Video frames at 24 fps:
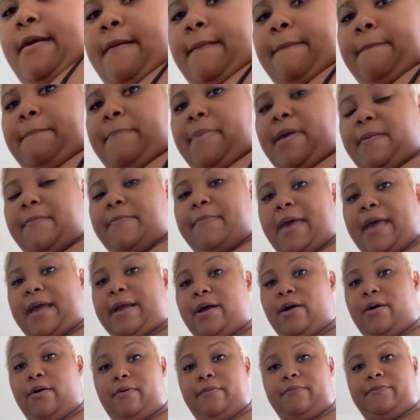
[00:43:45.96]
been back
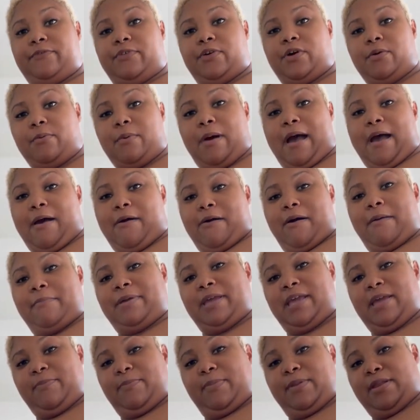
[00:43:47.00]
home for a while. I'm
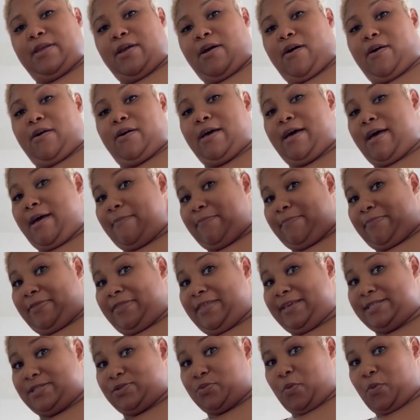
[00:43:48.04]
keeping y'all up this